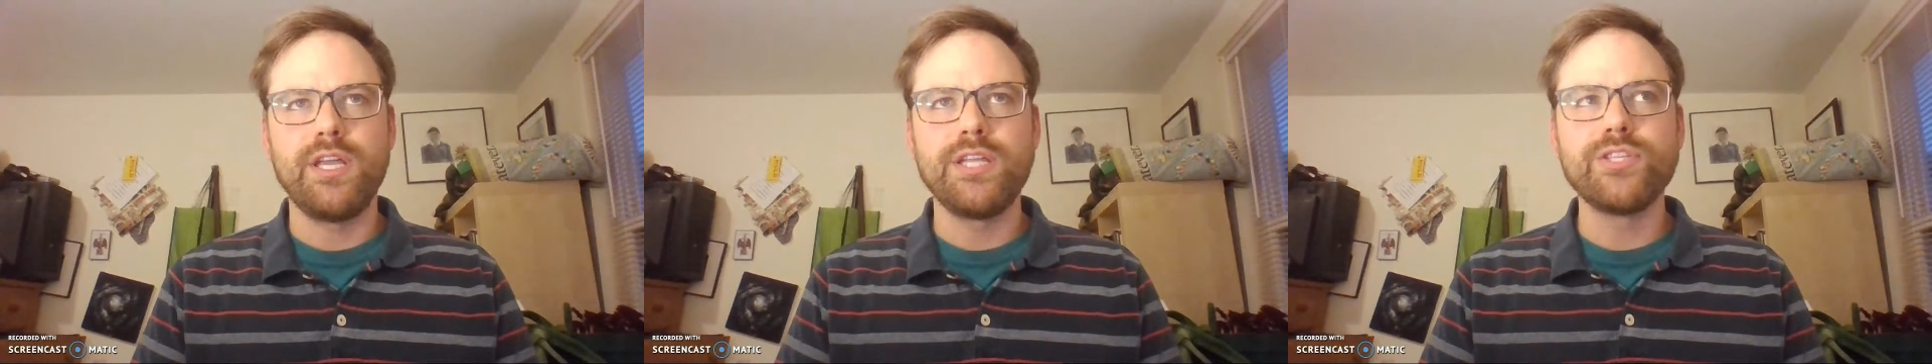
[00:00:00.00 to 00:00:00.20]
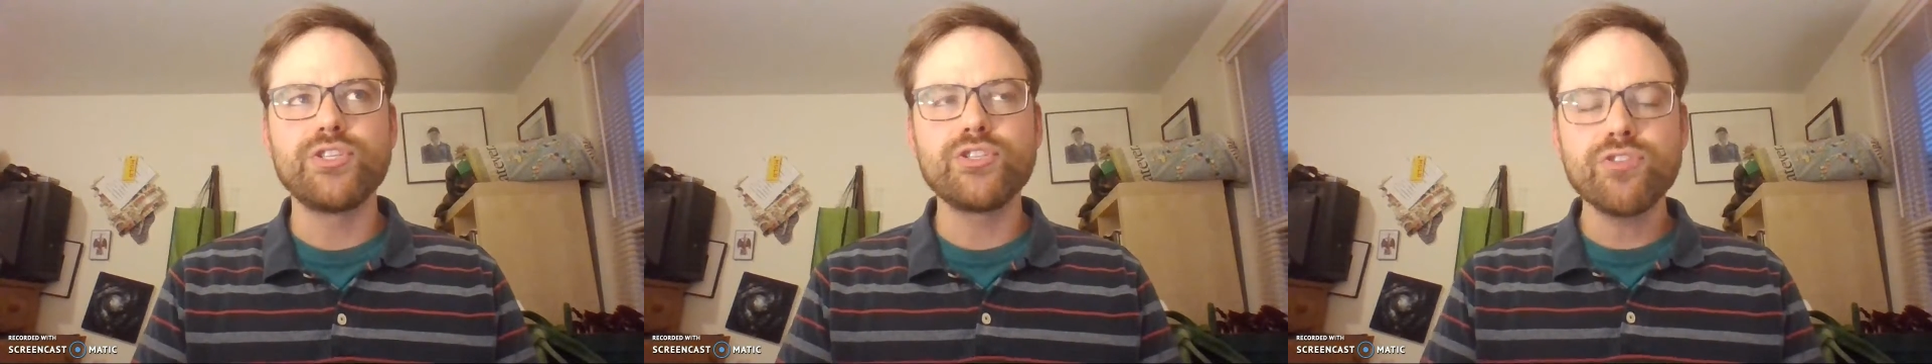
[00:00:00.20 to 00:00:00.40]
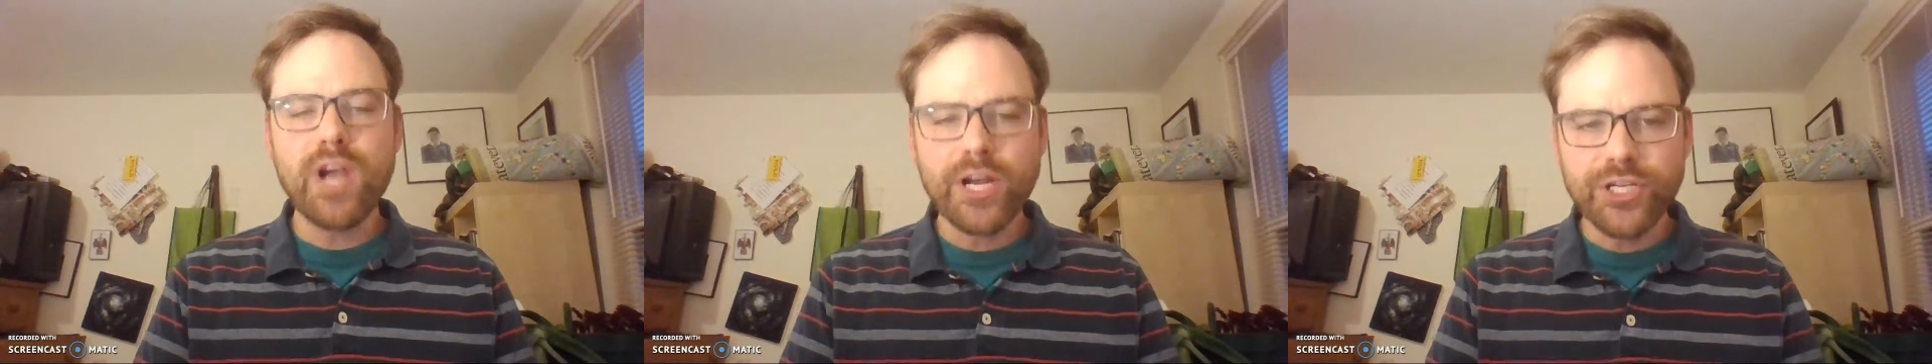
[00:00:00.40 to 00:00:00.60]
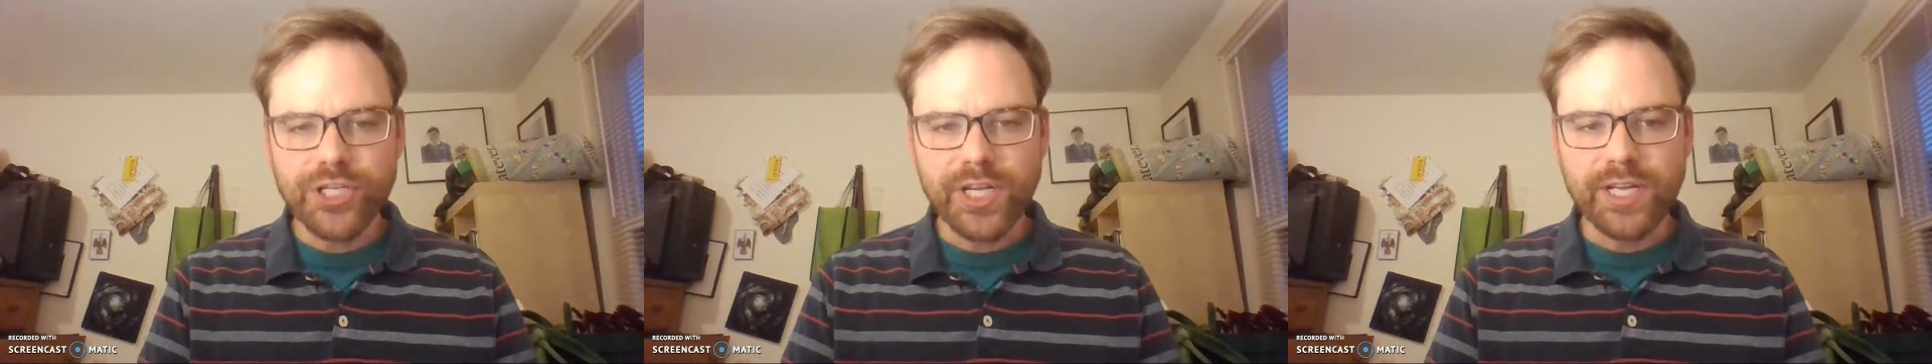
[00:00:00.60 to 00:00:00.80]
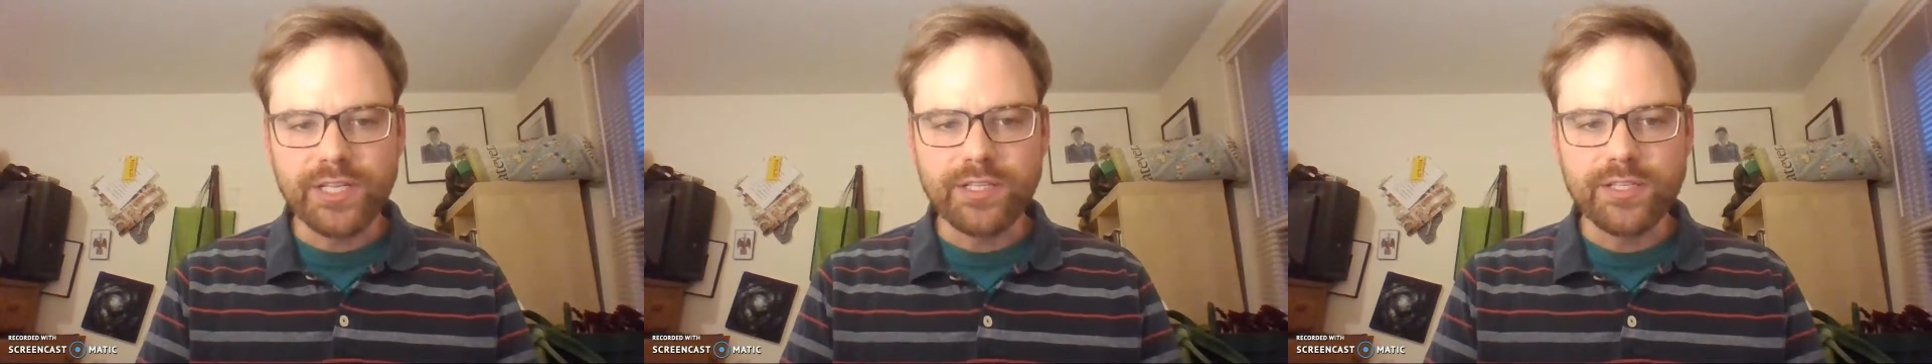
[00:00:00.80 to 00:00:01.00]

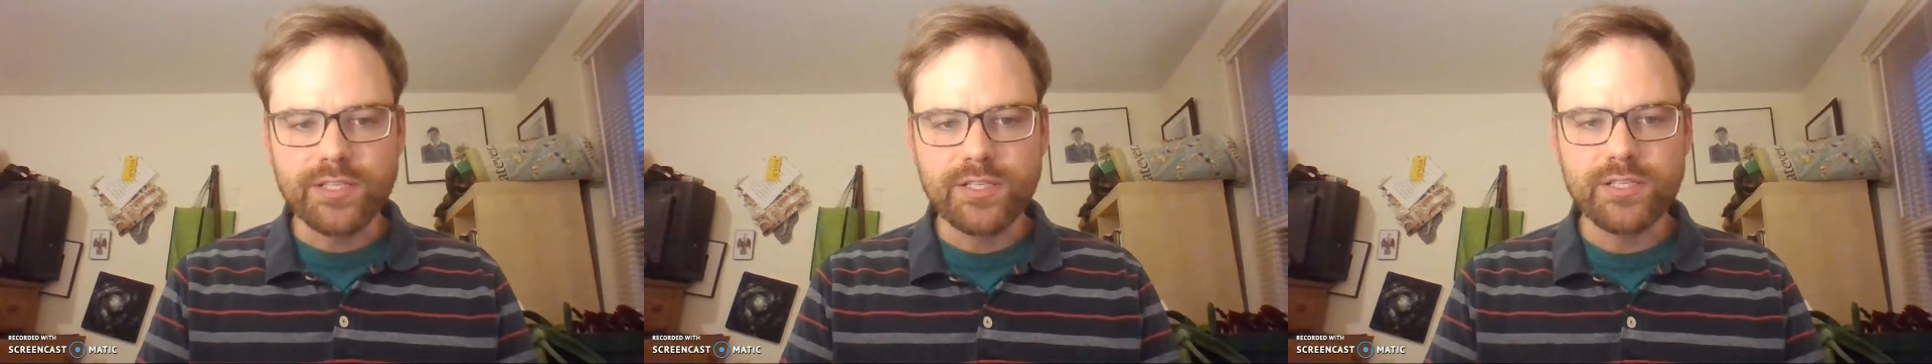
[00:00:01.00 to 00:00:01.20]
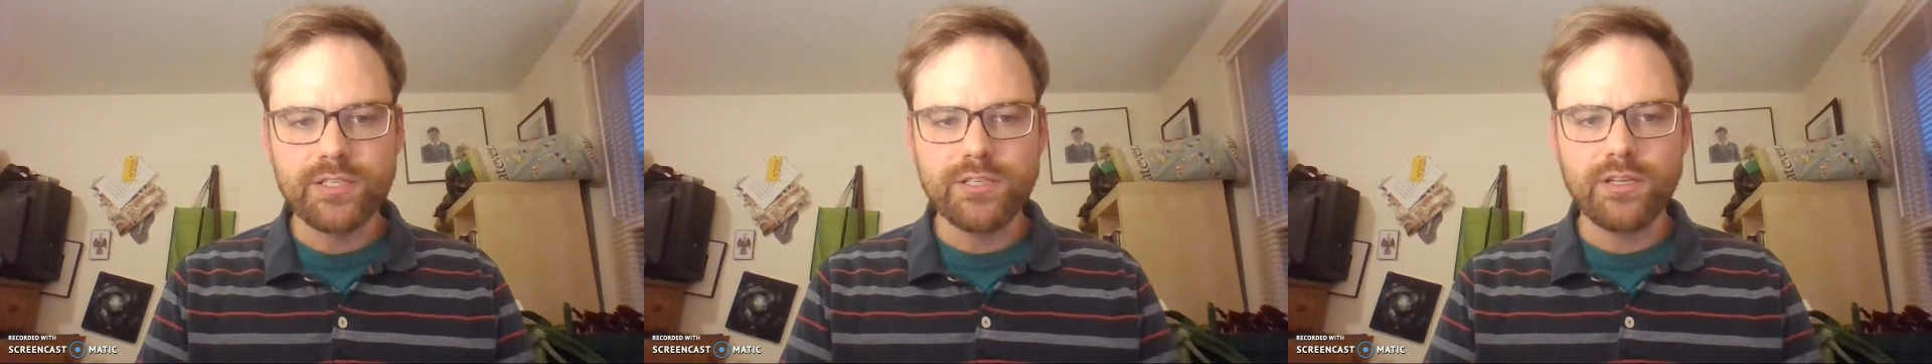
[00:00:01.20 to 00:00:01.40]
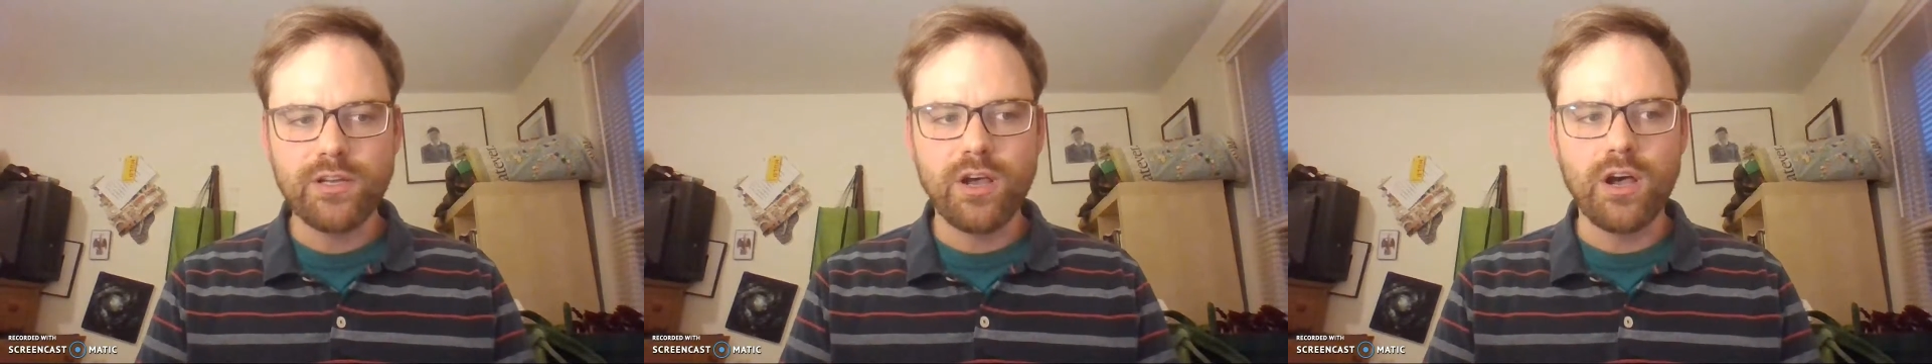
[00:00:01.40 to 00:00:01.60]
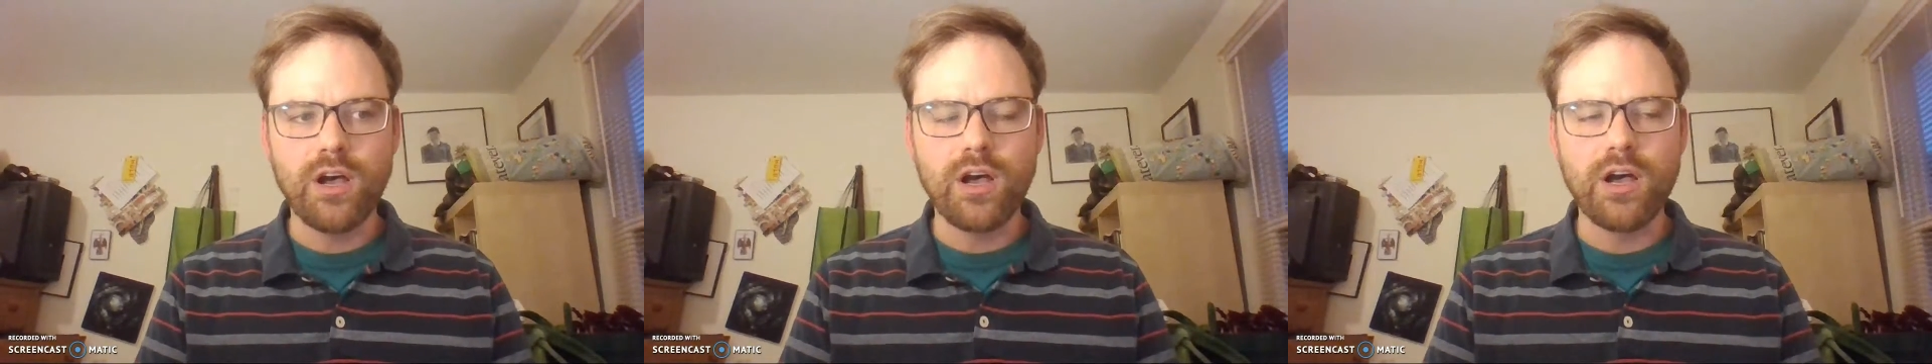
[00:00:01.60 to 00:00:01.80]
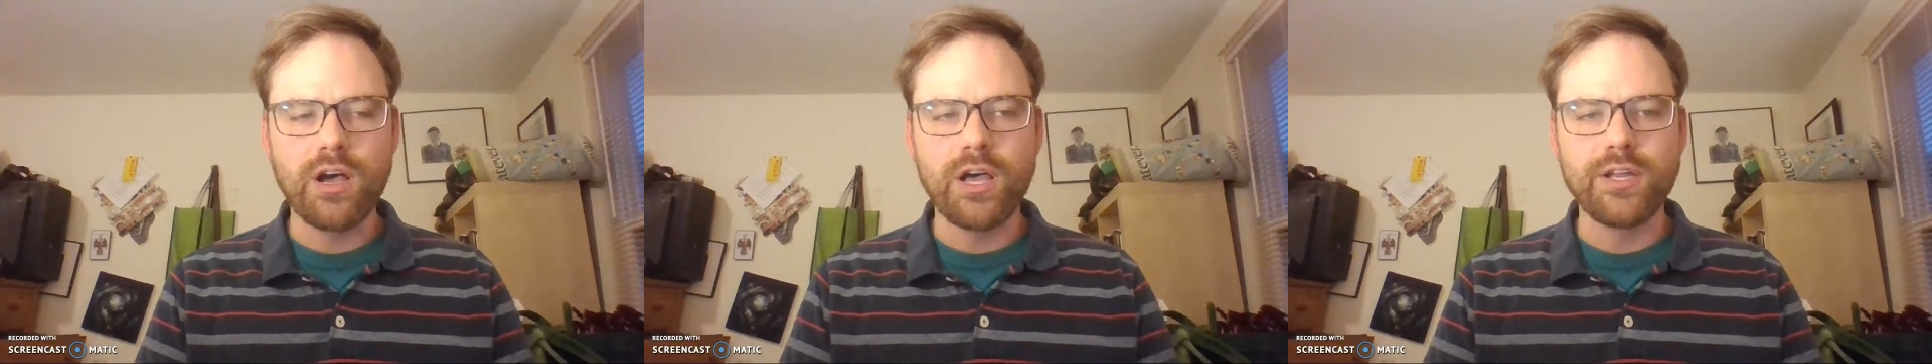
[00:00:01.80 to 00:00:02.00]
instructions
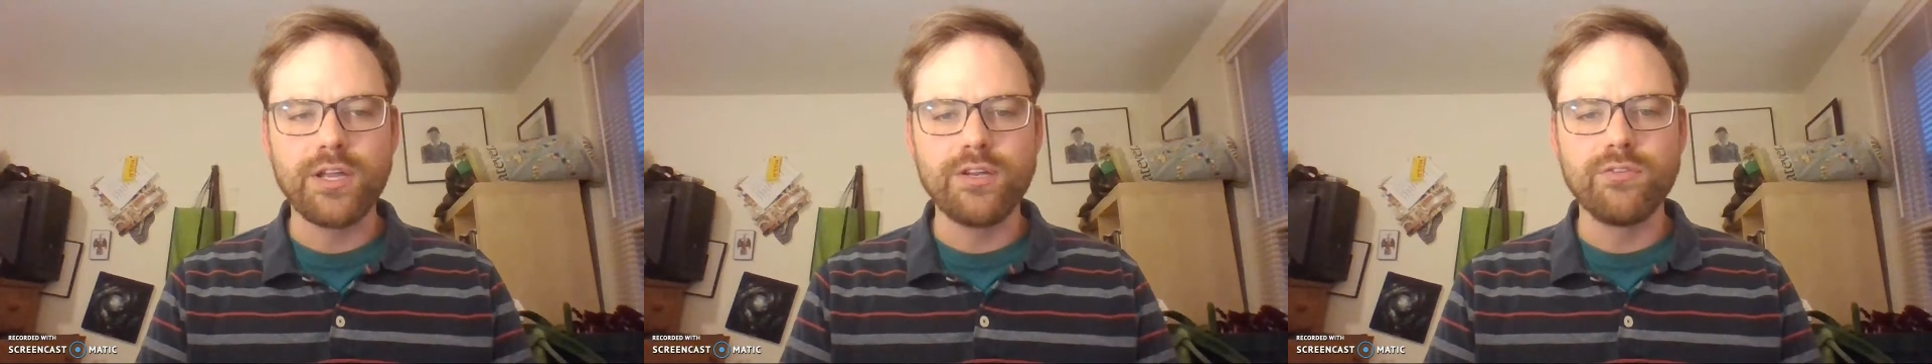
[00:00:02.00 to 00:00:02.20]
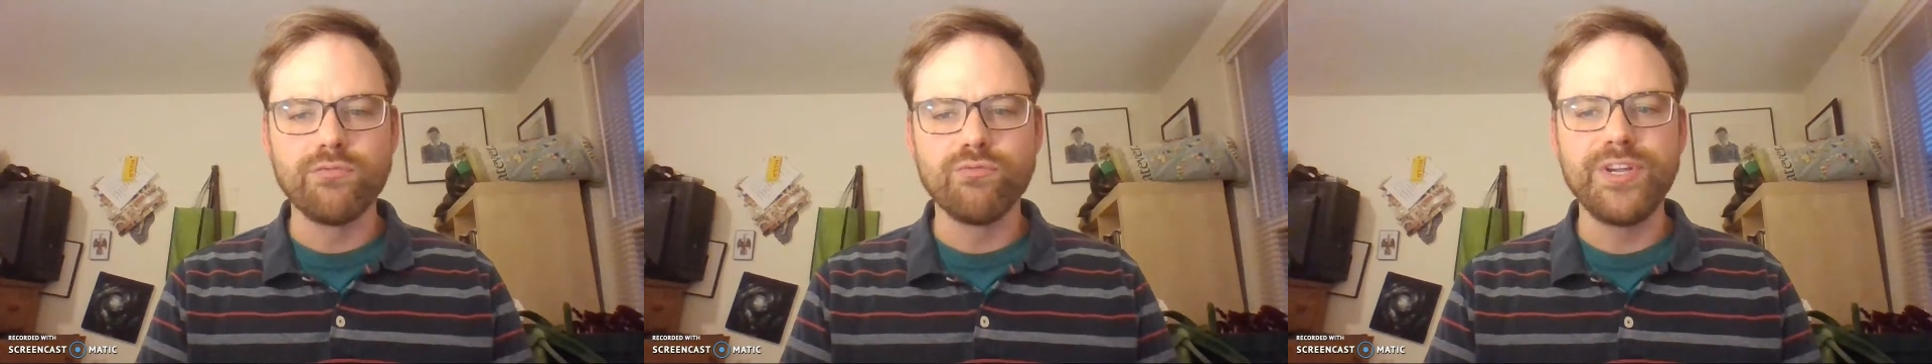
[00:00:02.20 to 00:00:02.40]
on